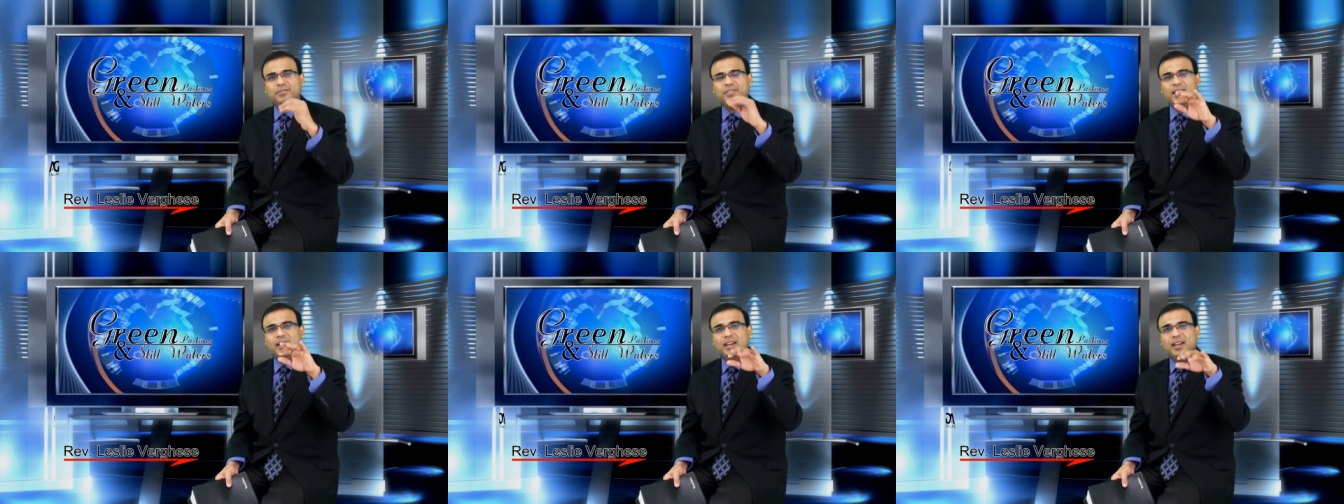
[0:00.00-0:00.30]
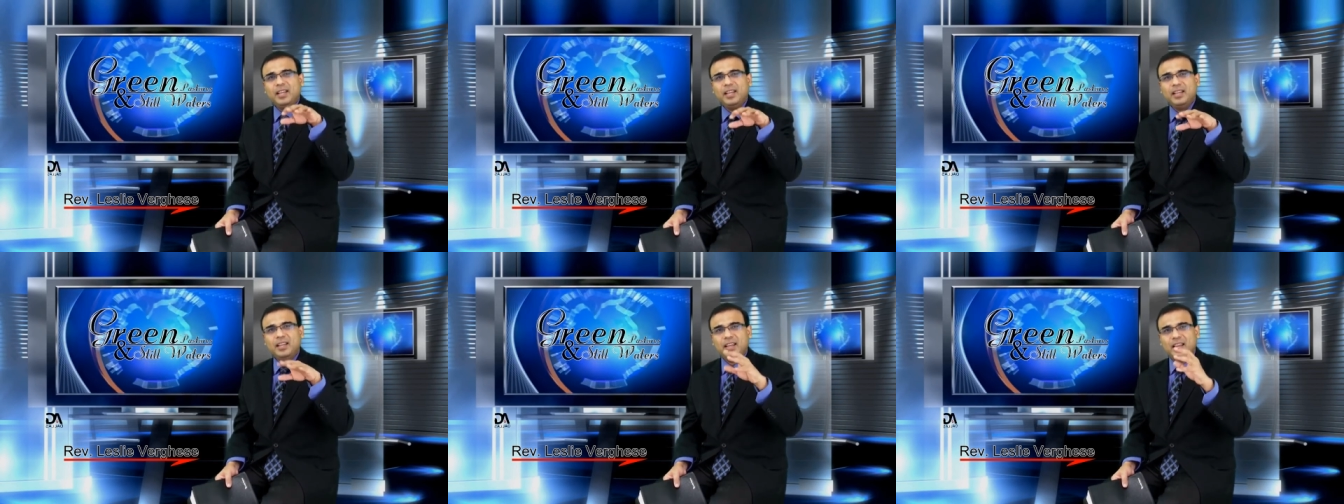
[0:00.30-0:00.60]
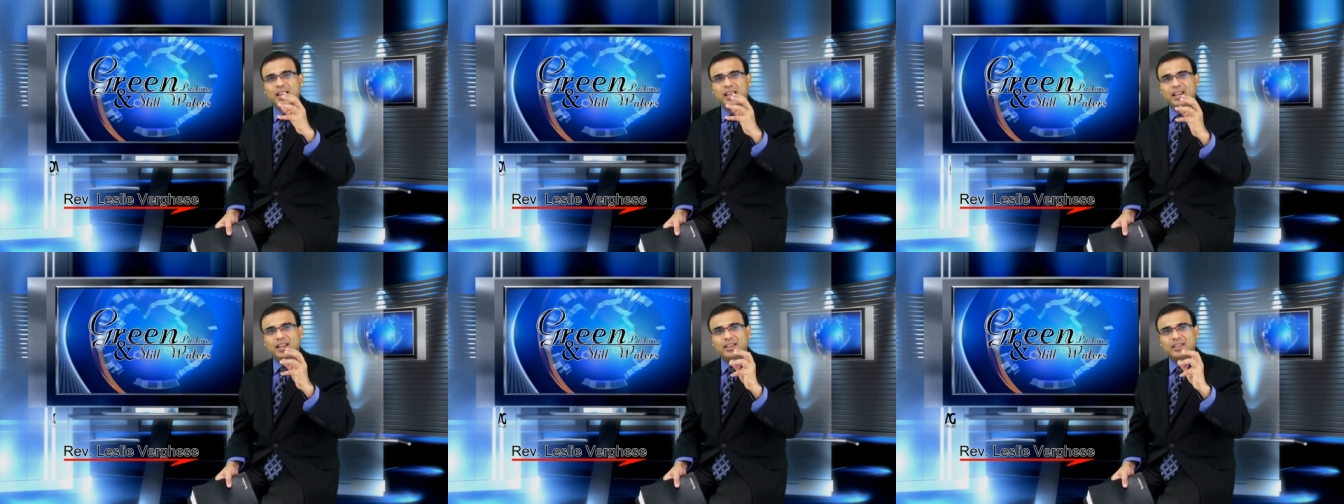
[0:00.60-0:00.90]
Feeling
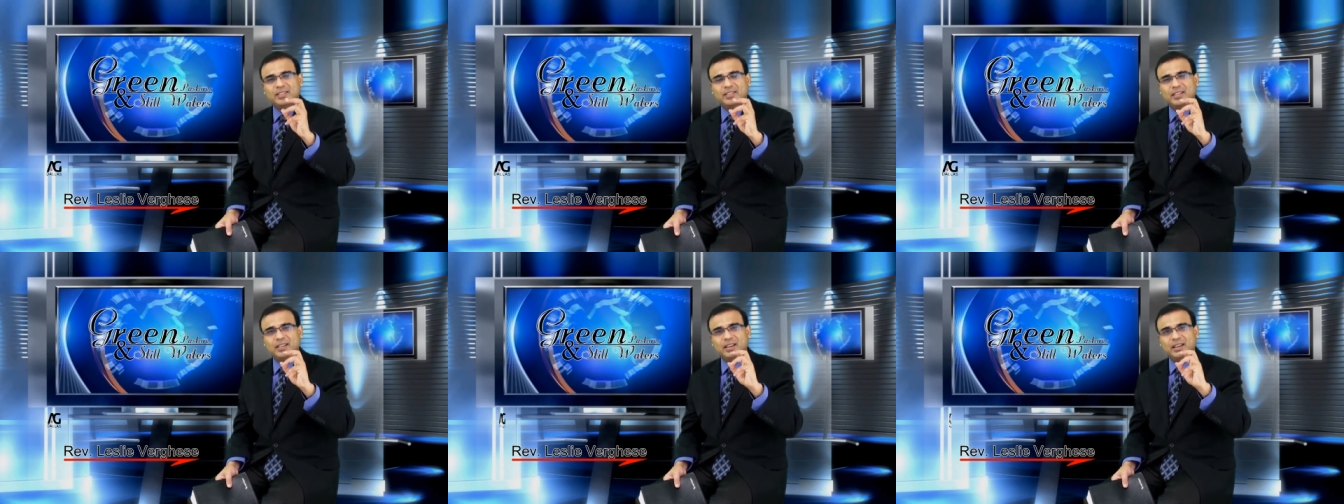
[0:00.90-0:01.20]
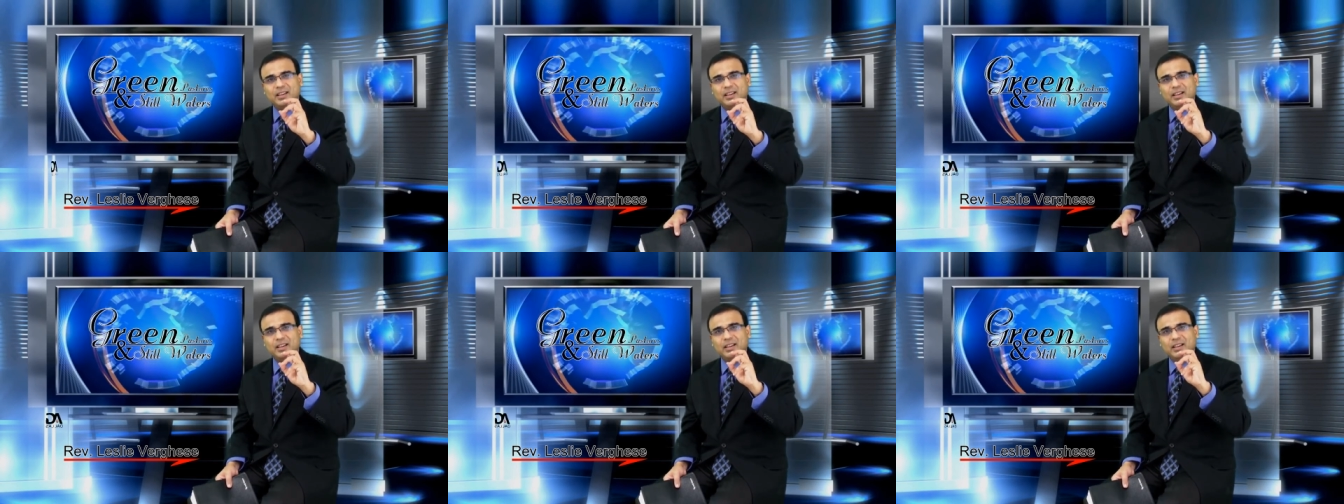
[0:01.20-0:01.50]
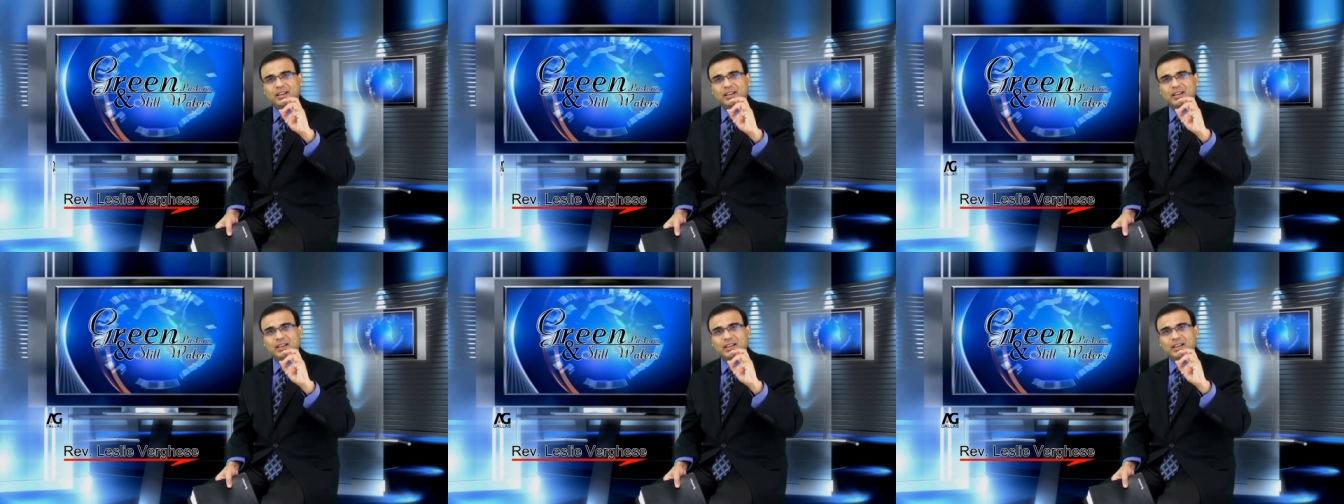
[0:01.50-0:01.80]
is,
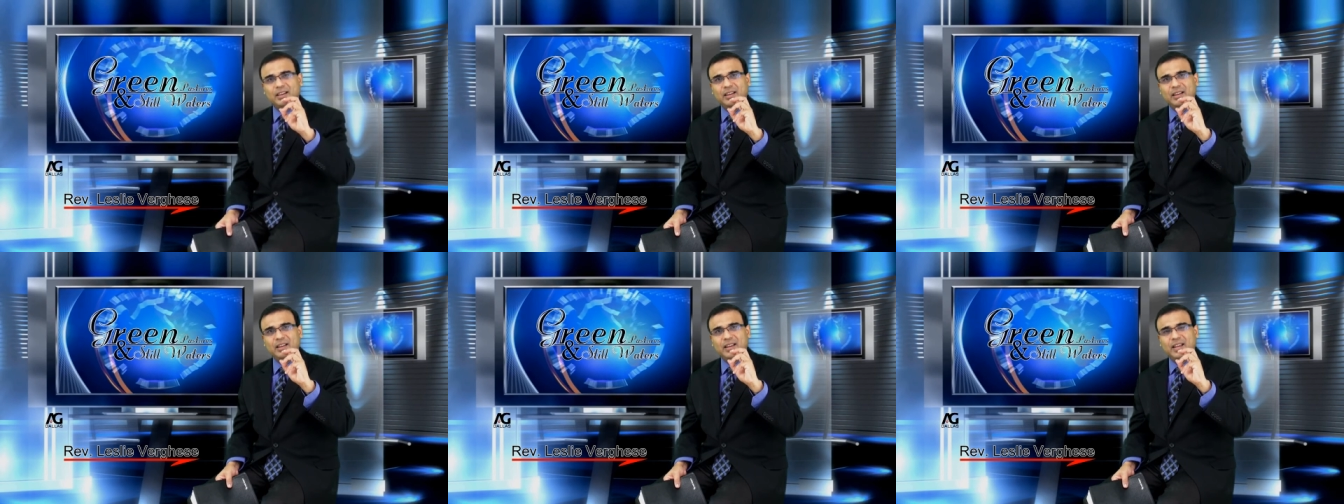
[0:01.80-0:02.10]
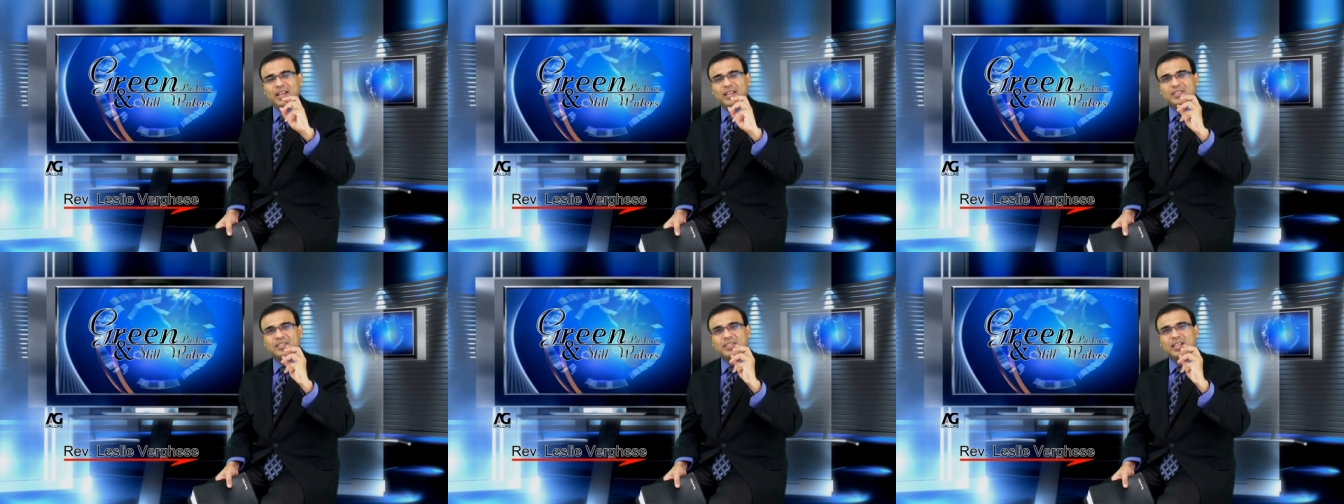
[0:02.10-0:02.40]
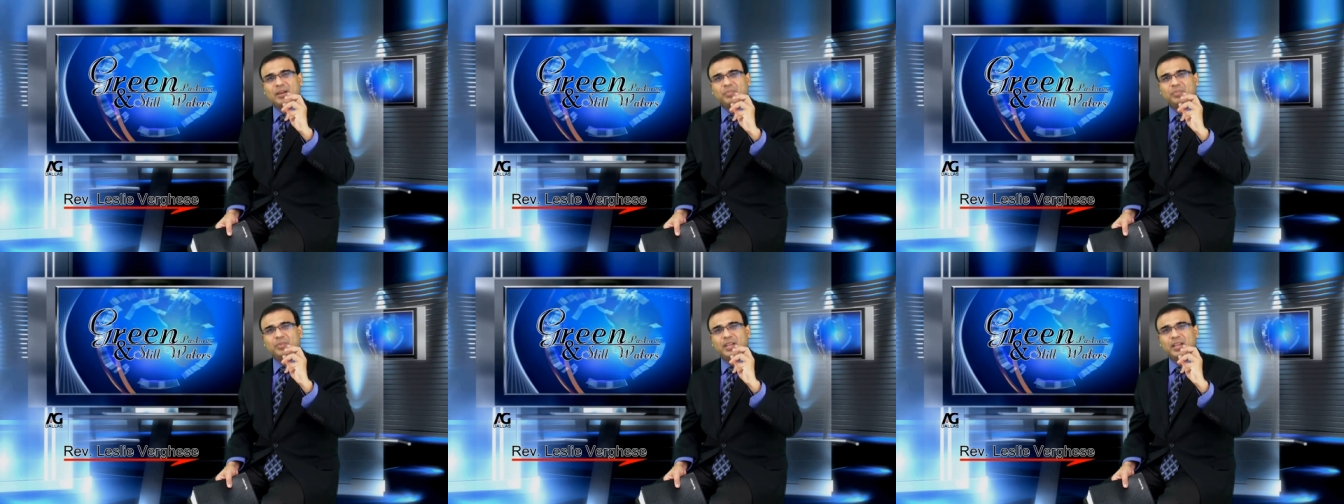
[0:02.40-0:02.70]
is
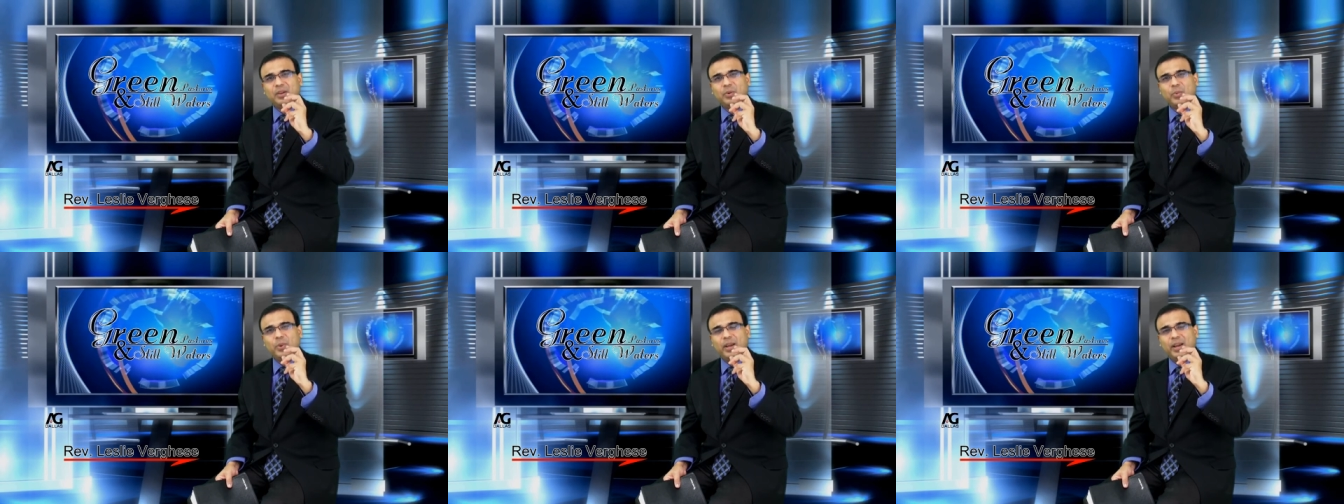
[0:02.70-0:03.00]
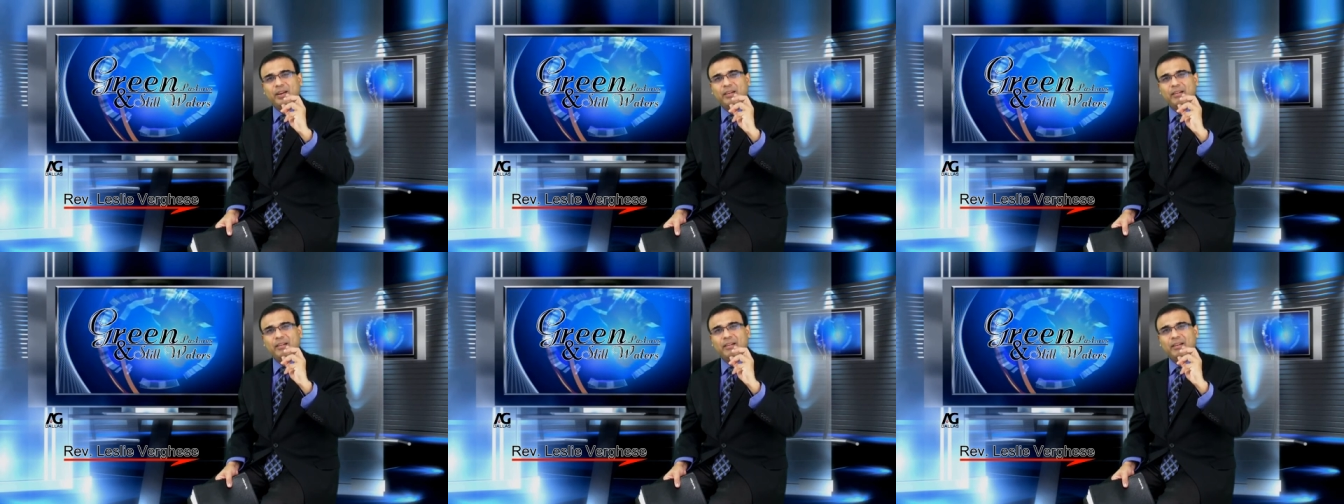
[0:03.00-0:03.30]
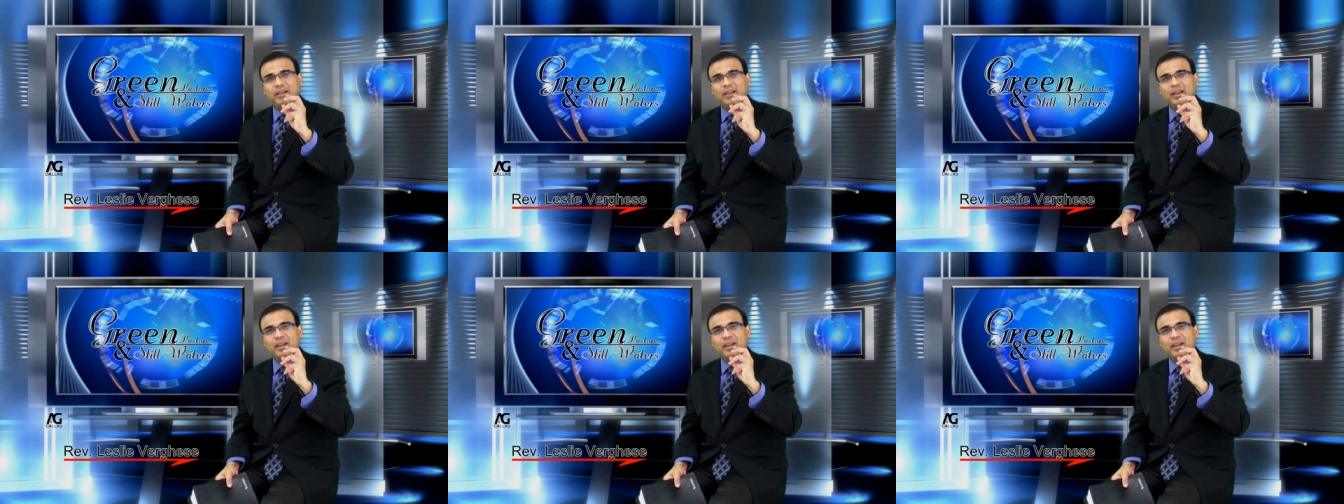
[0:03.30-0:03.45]
something where